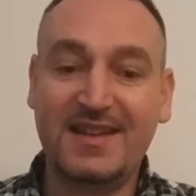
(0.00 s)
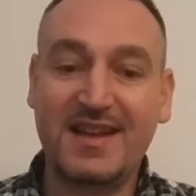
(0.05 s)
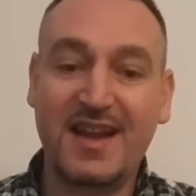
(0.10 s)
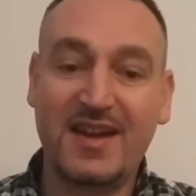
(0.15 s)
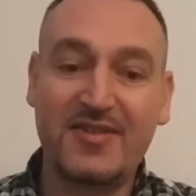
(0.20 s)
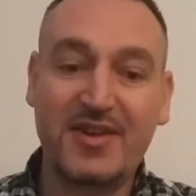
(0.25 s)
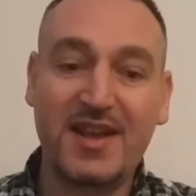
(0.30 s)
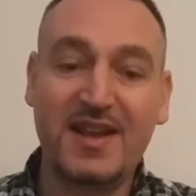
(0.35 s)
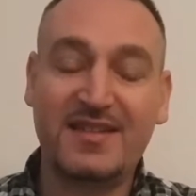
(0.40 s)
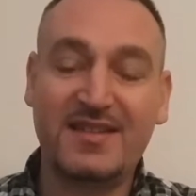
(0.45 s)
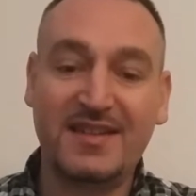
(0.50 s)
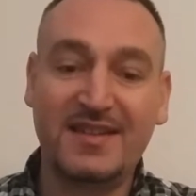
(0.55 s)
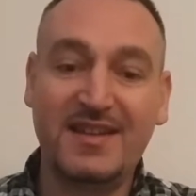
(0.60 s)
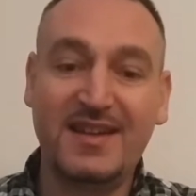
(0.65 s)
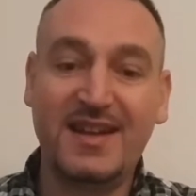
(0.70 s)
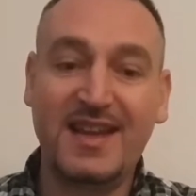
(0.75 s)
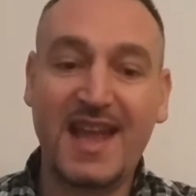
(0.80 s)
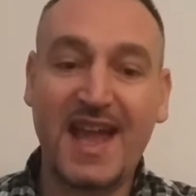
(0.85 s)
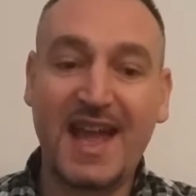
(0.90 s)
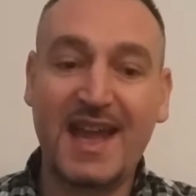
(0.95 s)
curry at an
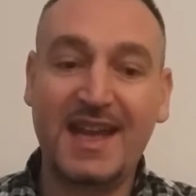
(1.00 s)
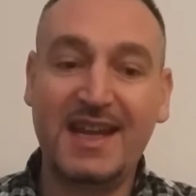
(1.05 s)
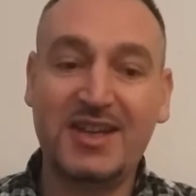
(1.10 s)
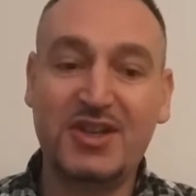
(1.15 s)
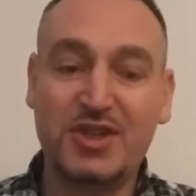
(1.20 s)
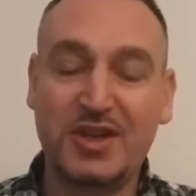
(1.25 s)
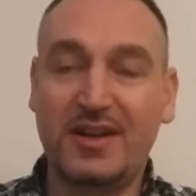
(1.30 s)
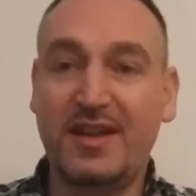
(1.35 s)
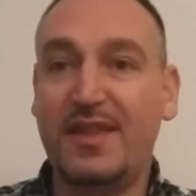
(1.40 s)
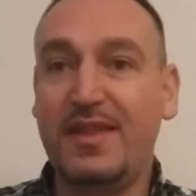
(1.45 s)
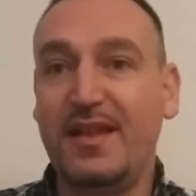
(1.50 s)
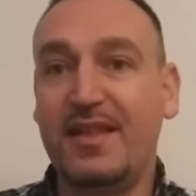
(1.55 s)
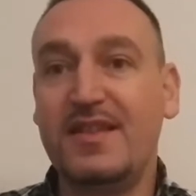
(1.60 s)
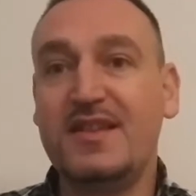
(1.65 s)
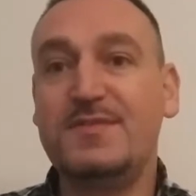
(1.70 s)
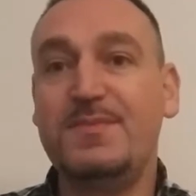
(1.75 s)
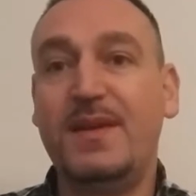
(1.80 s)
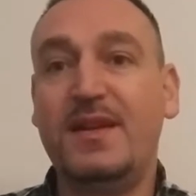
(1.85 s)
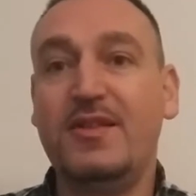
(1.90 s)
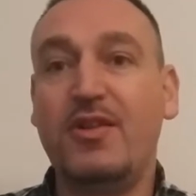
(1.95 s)
early age, and I think
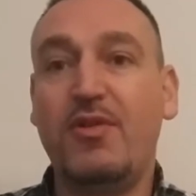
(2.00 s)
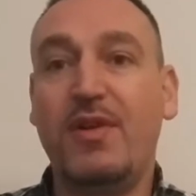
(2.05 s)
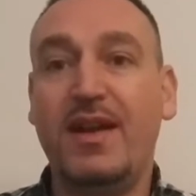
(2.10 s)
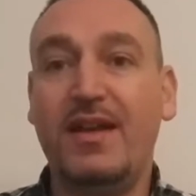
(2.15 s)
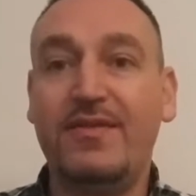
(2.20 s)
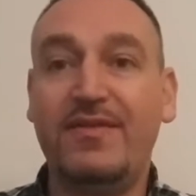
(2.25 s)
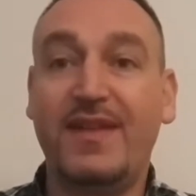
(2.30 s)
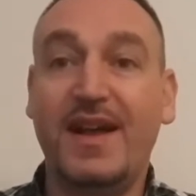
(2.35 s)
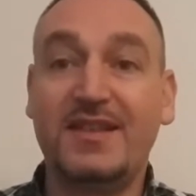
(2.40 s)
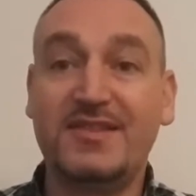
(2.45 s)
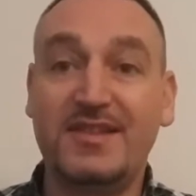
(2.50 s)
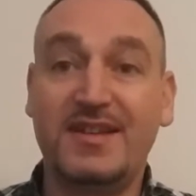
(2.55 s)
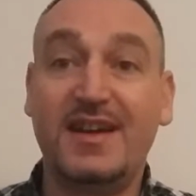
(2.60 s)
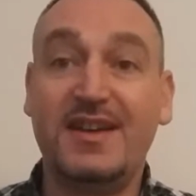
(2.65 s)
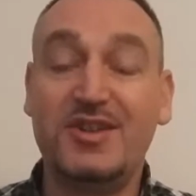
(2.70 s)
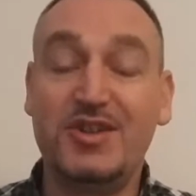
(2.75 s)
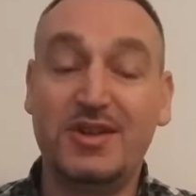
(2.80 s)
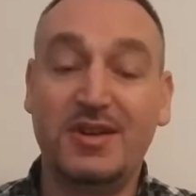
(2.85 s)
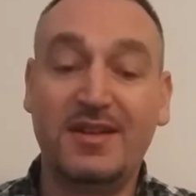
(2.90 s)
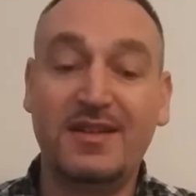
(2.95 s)
there's been quite a
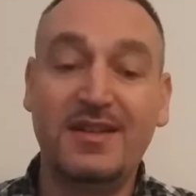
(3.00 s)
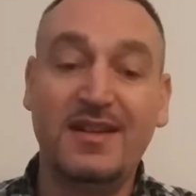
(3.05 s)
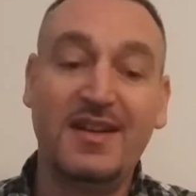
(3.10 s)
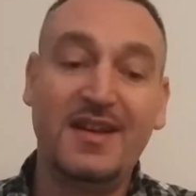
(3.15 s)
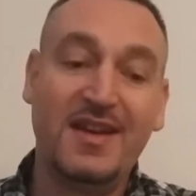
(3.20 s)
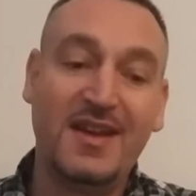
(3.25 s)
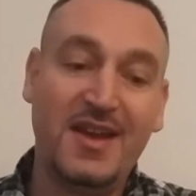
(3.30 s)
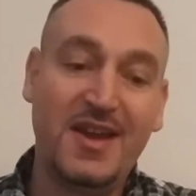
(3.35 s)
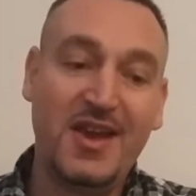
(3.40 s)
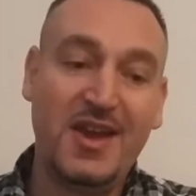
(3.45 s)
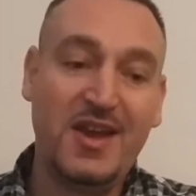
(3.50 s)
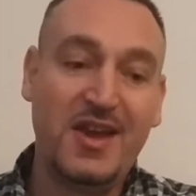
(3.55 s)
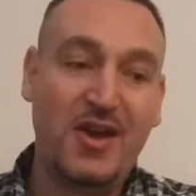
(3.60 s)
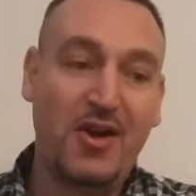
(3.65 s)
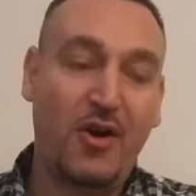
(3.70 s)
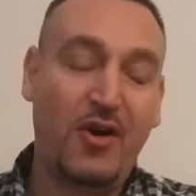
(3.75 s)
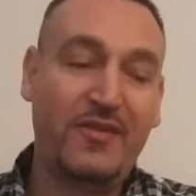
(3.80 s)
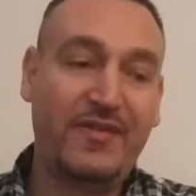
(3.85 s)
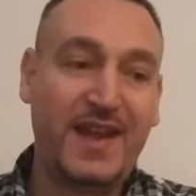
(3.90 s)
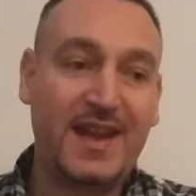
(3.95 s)
fascination
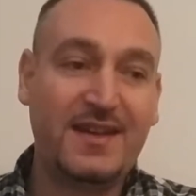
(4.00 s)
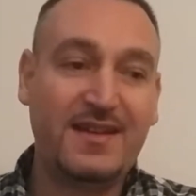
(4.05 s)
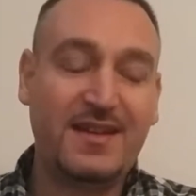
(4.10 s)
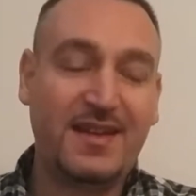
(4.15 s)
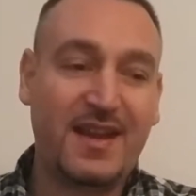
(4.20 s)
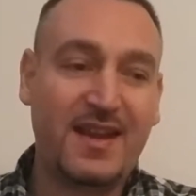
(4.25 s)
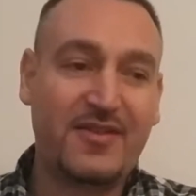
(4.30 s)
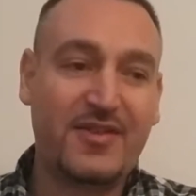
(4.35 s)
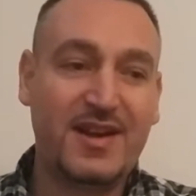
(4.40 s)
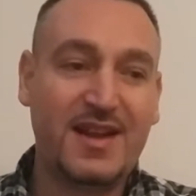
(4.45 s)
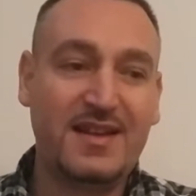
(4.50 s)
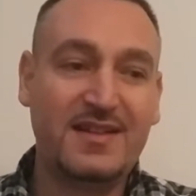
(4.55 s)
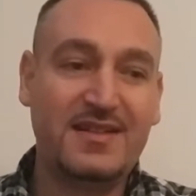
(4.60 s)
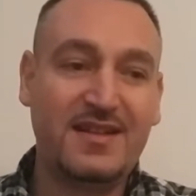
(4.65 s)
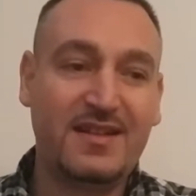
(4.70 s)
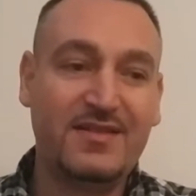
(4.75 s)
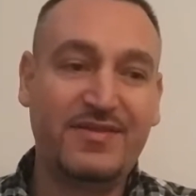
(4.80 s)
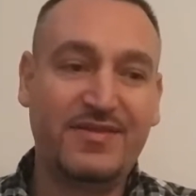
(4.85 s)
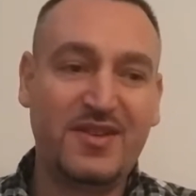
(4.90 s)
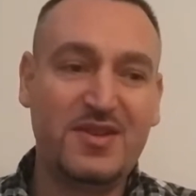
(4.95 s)
of India and
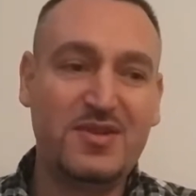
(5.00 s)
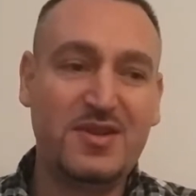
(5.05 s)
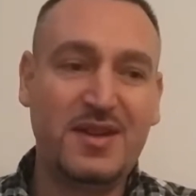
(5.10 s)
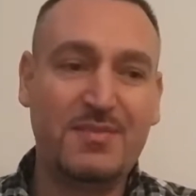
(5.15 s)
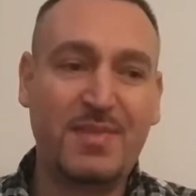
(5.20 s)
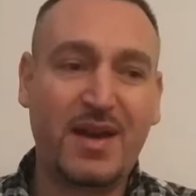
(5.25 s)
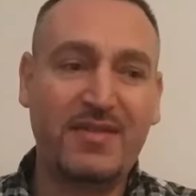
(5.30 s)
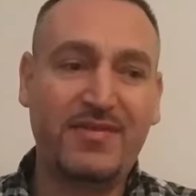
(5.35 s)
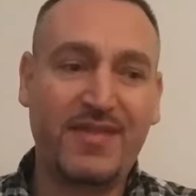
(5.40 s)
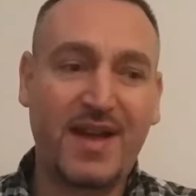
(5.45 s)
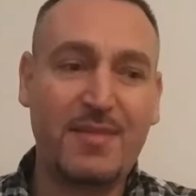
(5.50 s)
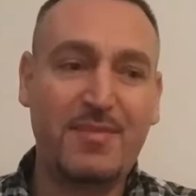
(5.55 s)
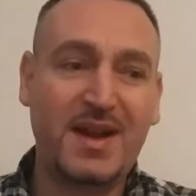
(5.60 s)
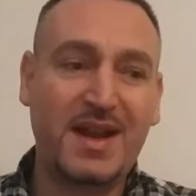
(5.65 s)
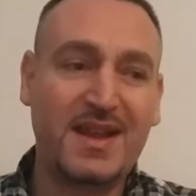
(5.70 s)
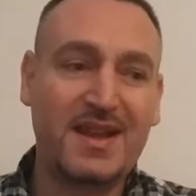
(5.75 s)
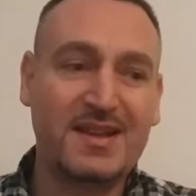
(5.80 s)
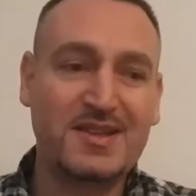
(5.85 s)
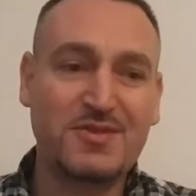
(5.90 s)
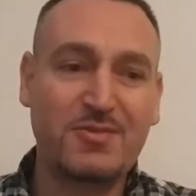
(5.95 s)
Indian food in my
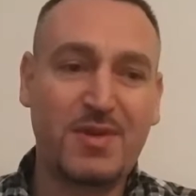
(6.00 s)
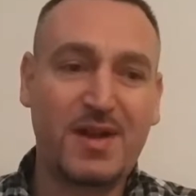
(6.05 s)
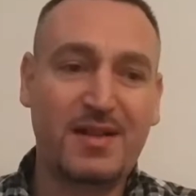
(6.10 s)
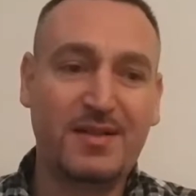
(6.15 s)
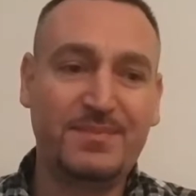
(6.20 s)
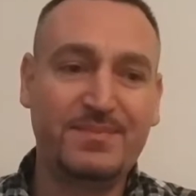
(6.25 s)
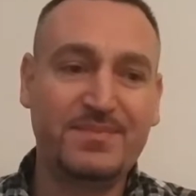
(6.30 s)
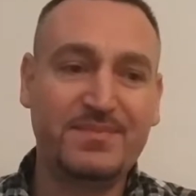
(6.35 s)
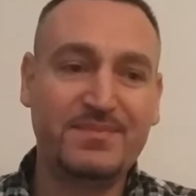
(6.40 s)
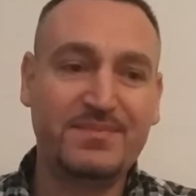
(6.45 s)
family as well.